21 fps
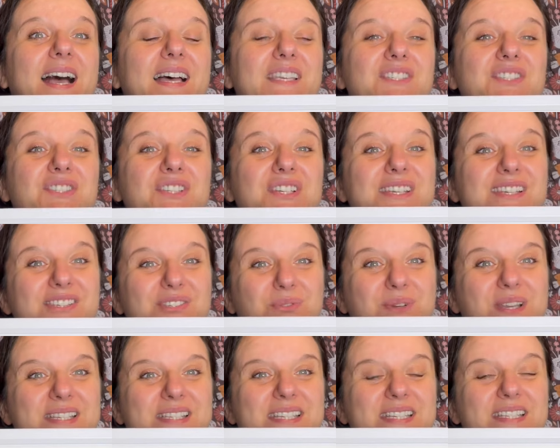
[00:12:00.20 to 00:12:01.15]
she is
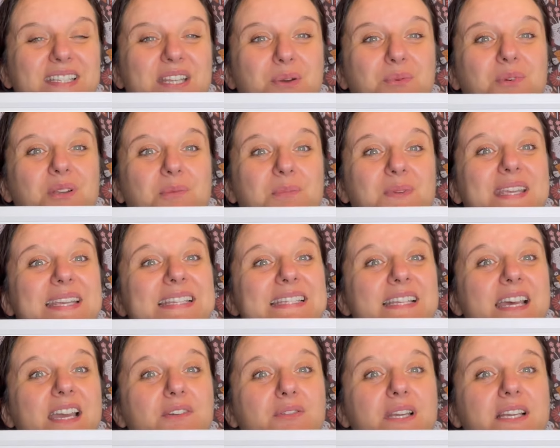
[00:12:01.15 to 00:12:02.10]
ready, there will be a
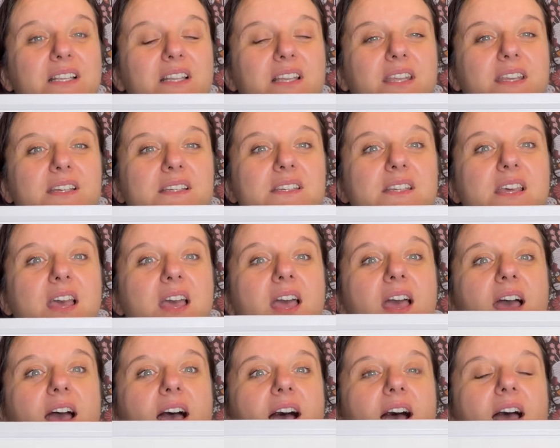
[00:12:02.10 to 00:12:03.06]
direct link
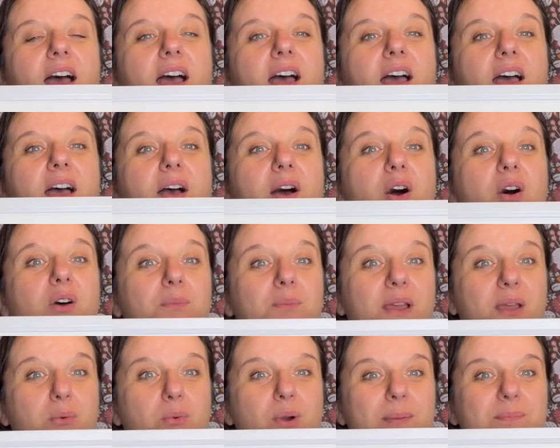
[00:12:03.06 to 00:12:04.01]
on
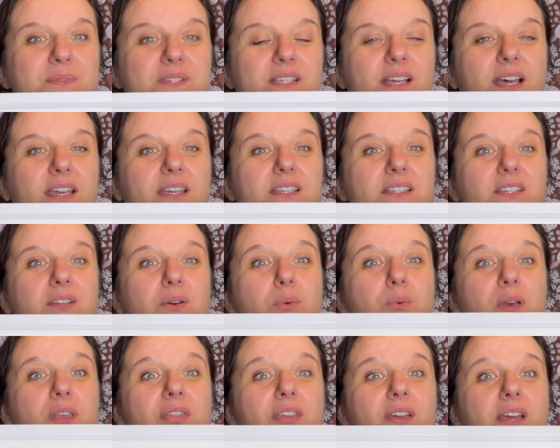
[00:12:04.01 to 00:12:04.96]
my website
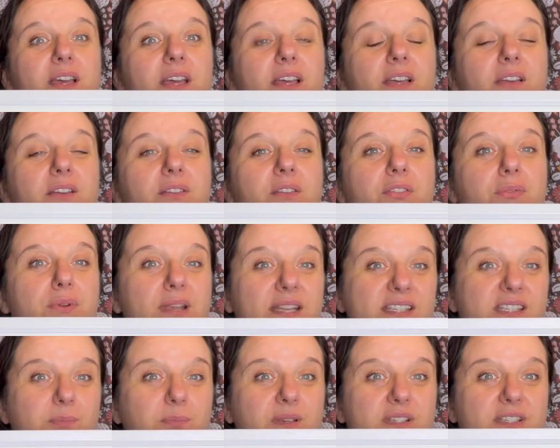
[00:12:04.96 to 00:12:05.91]
with a
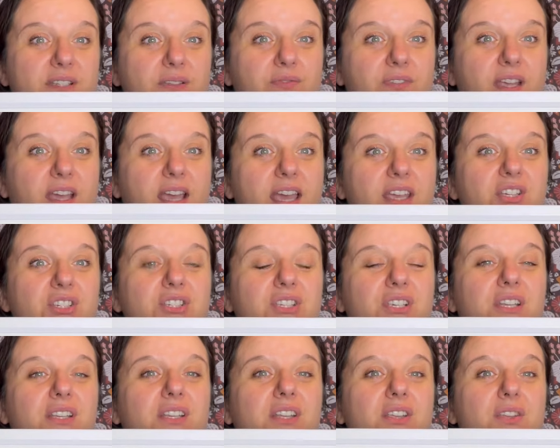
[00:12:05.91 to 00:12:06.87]
thread
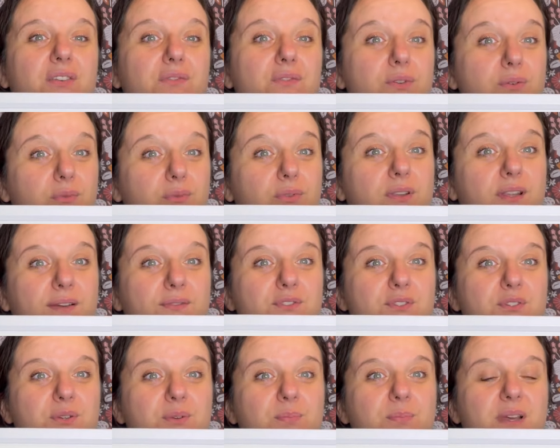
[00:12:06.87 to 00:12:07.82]
specification if you would love
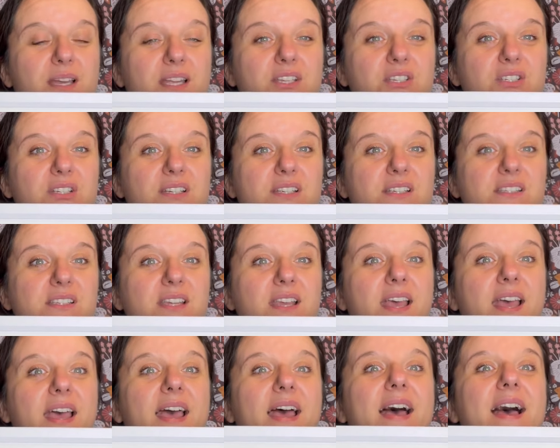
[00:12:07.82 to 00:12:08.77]
to purchase
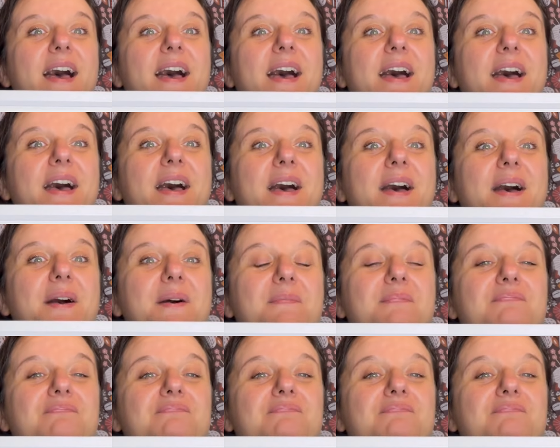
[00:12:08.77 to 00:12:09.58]
the